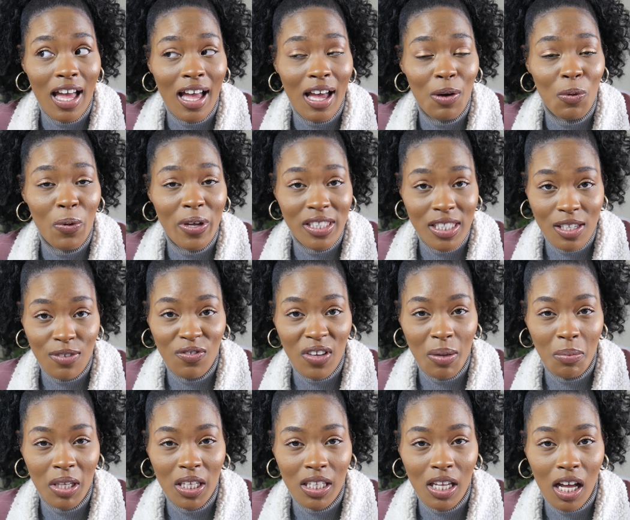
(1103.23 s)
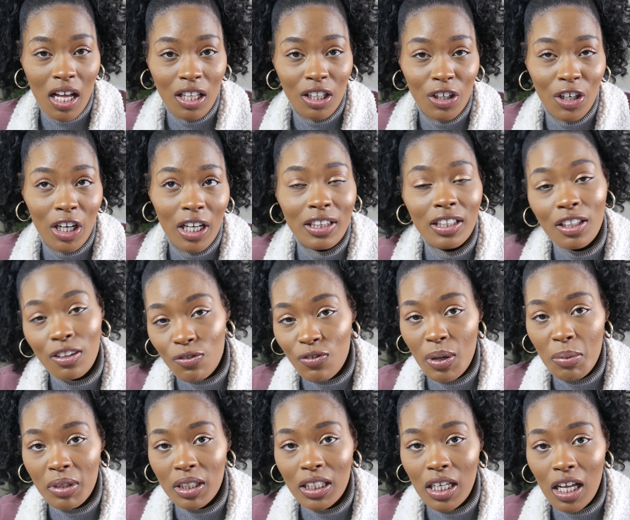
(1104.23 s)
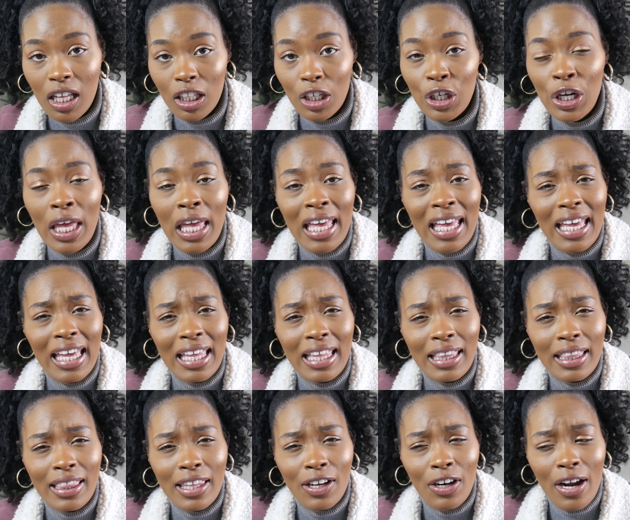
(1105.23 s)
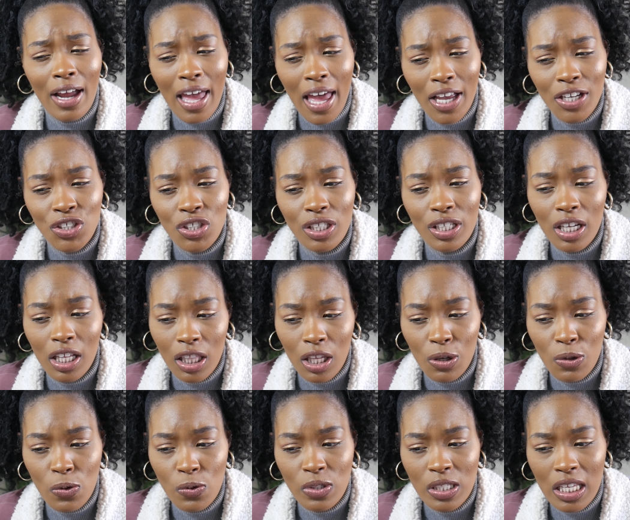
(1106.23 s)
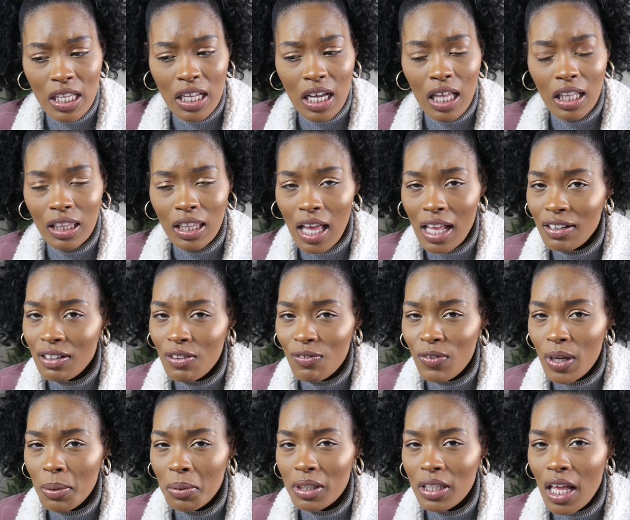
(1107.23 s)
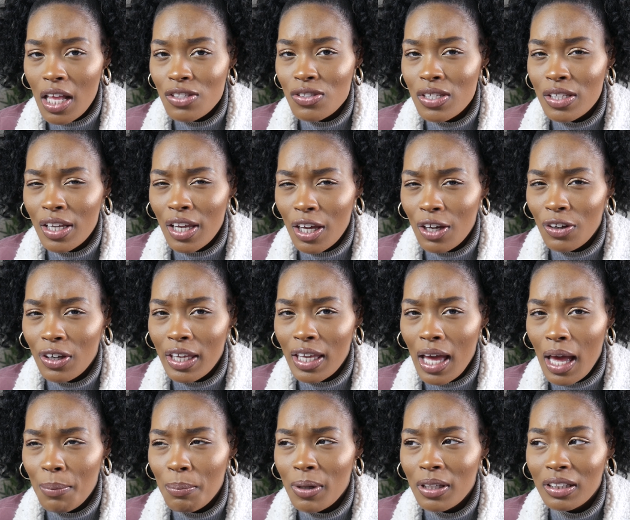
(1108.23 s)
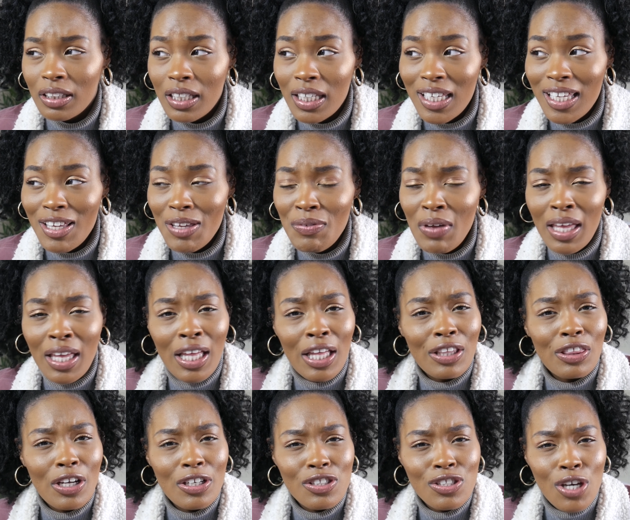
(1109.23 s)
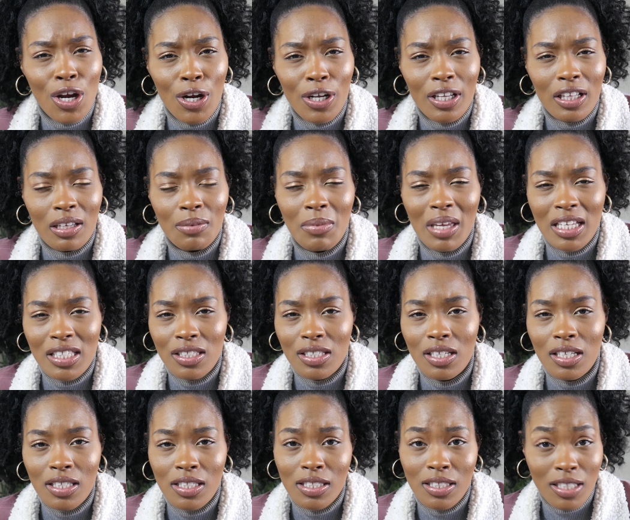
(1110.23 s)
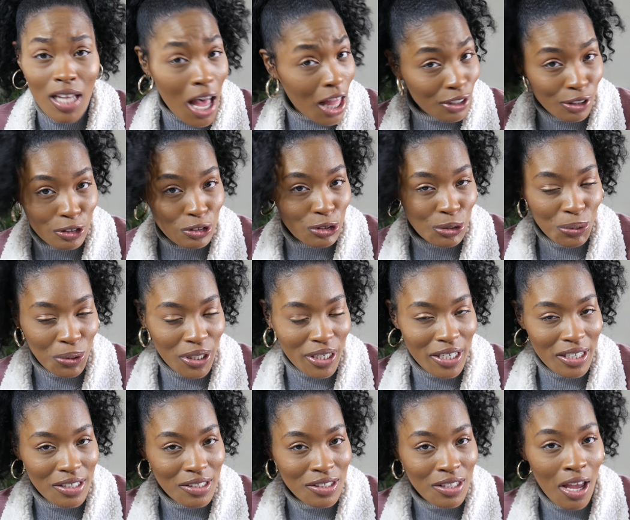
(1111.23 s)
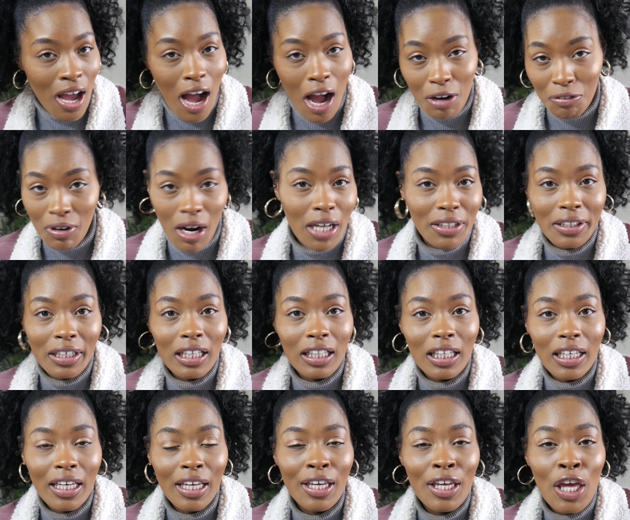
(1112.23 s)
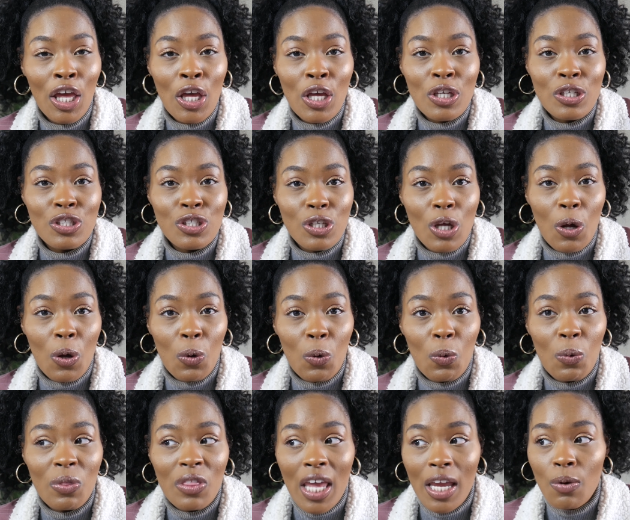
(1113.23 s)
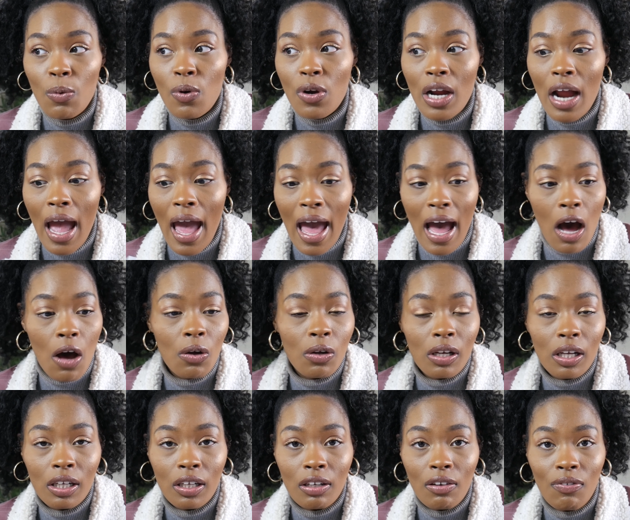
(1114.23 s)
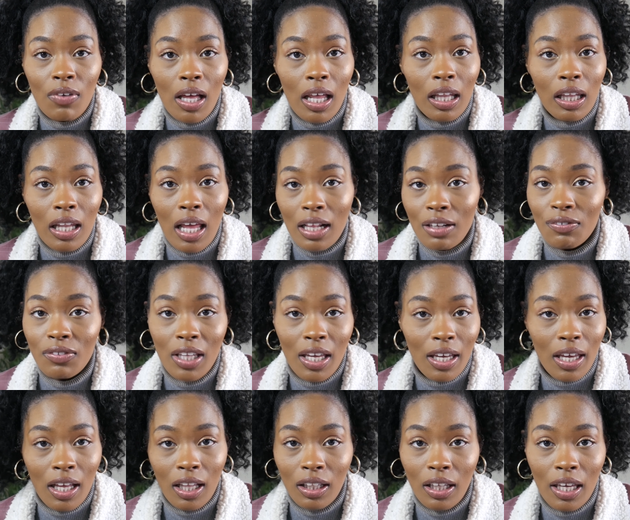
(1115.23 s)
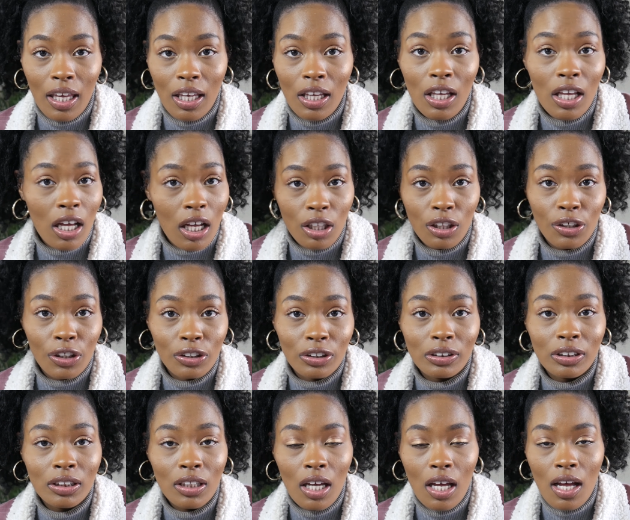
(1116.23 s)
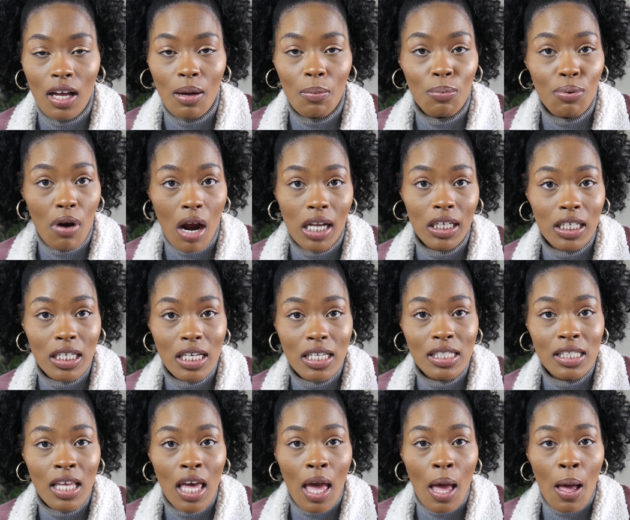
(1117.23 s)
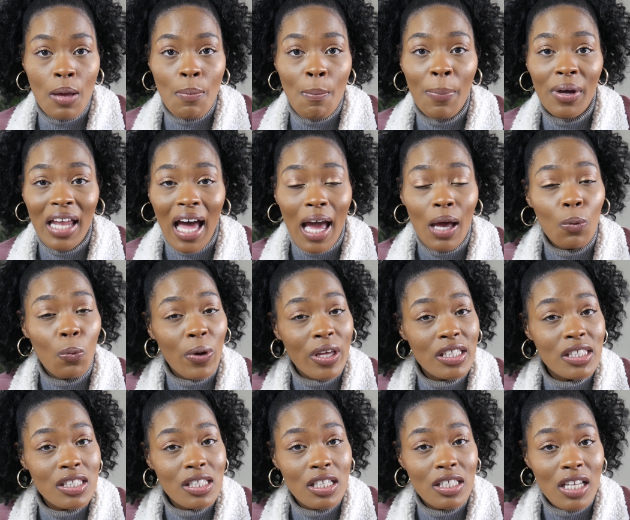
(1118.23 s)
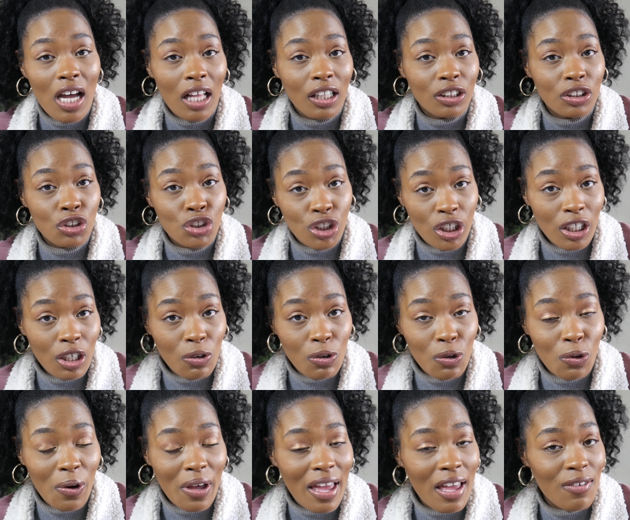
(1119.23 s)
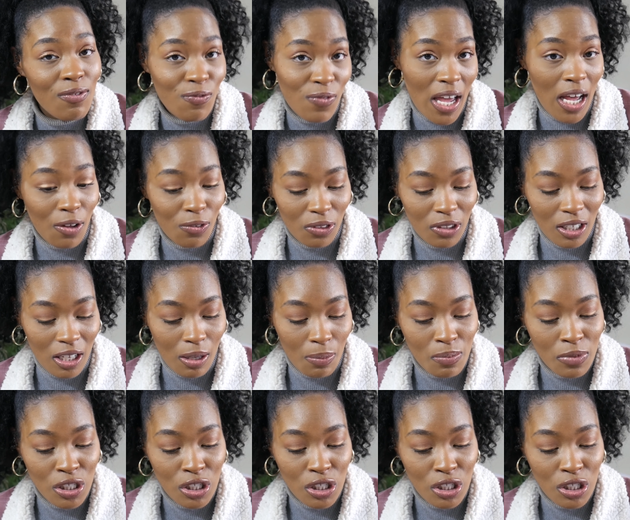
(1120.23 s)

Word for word: I went to Family Dollar, another Family Dollar, and they're actually closing a lot of the Family Dollars in the area. I believe they're turning them into Dollar Trees, ironically. So they were out of a lot of the LA Colors um, products, but I went to Dollar General and found them.